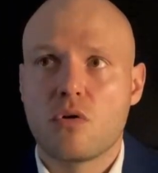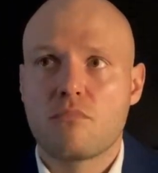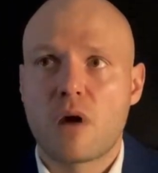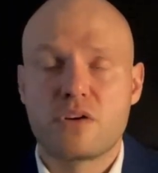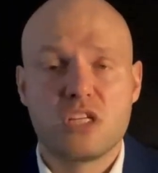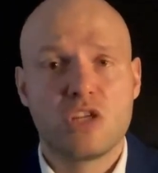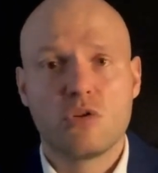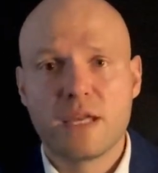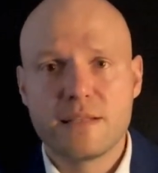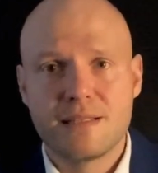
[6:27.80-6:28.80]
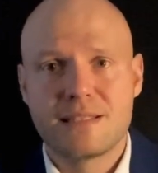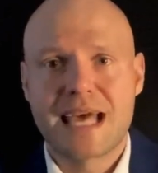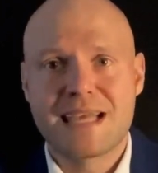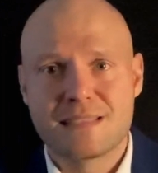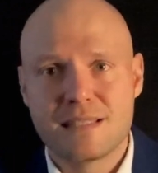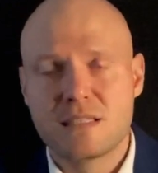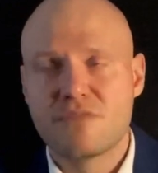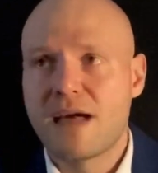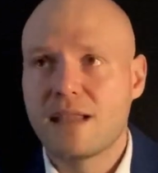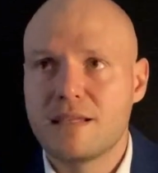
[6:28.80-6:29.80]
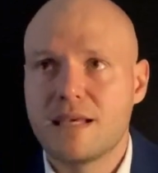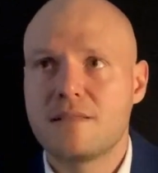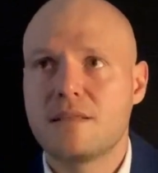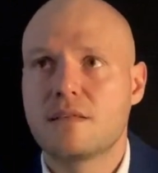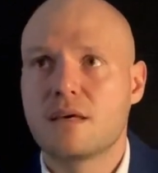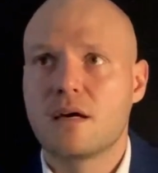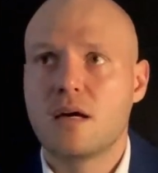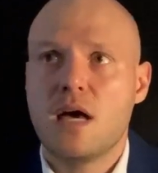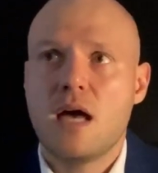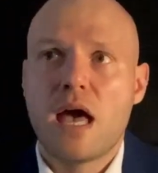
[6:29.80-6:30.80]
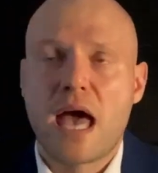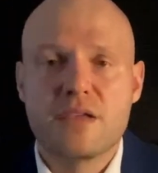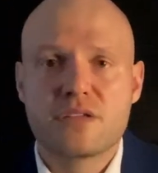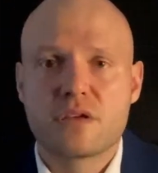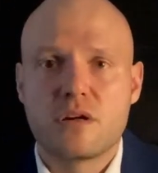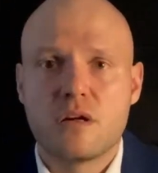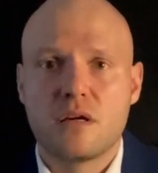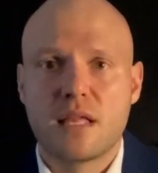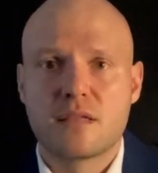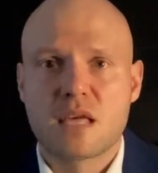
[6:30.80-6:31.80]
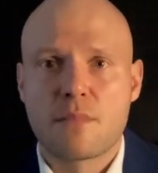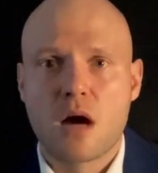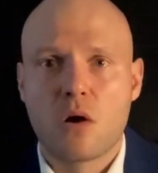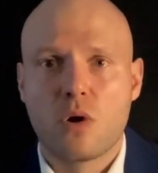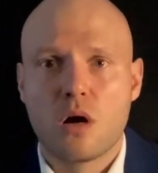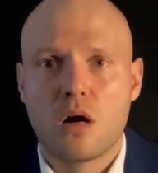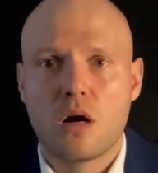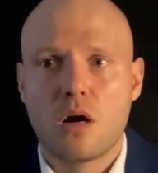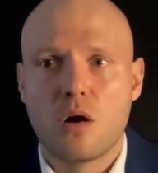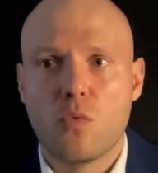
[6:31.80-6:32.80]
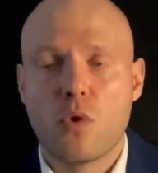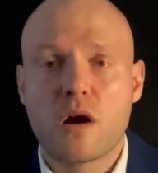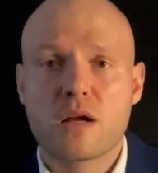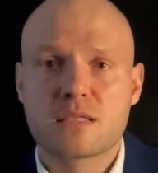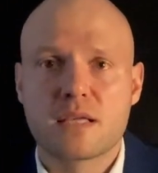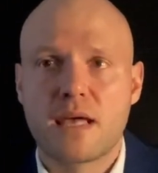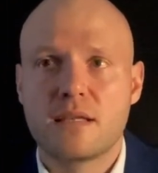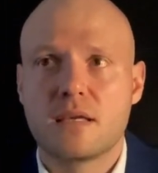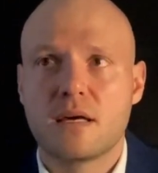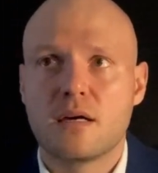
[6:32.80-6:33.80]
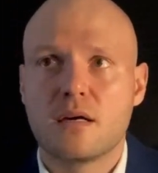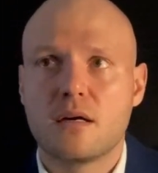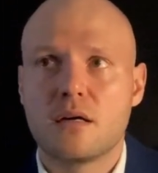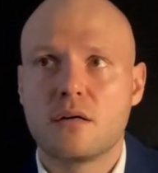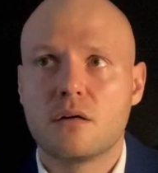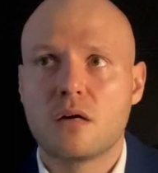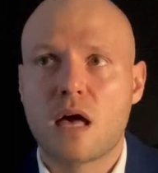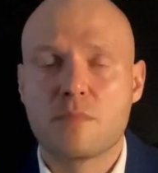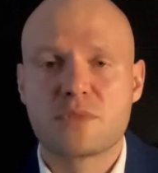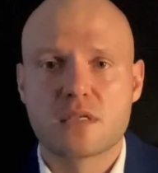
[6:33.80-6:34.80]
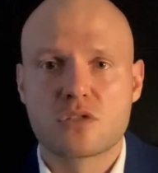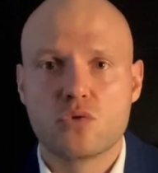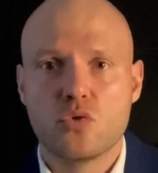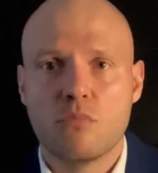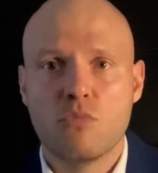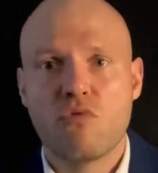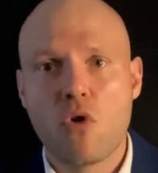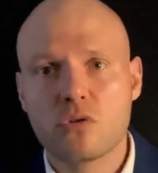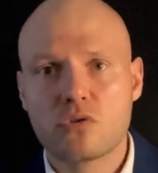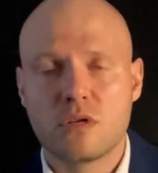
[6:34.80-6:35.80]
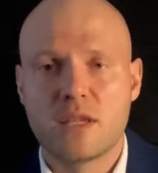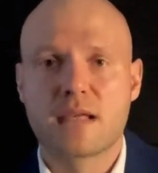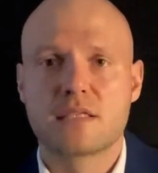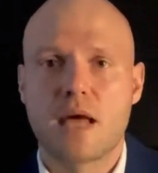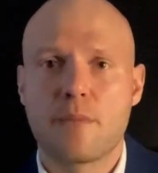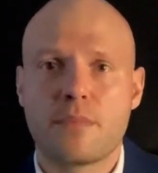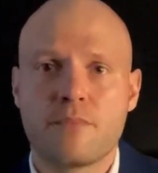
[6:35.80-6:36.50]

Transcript: articulated, tested, validated answer that somehow works and helps us to move on to the next step.